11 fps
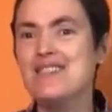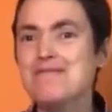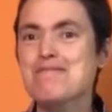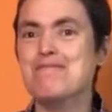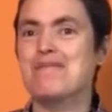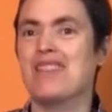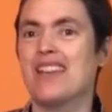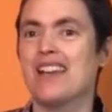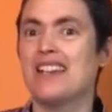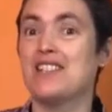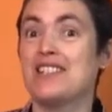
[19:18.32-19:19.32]

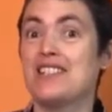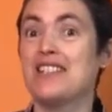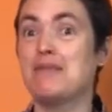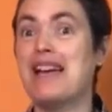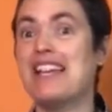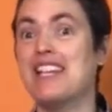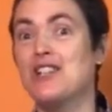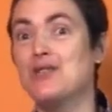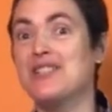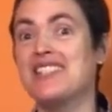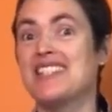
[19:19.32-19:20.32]
Are you still making
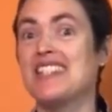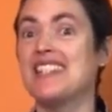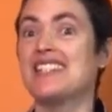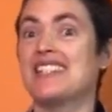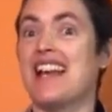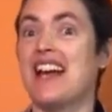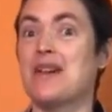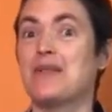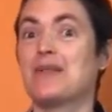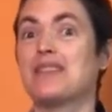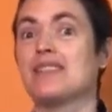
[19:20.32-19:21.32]
your C sounds?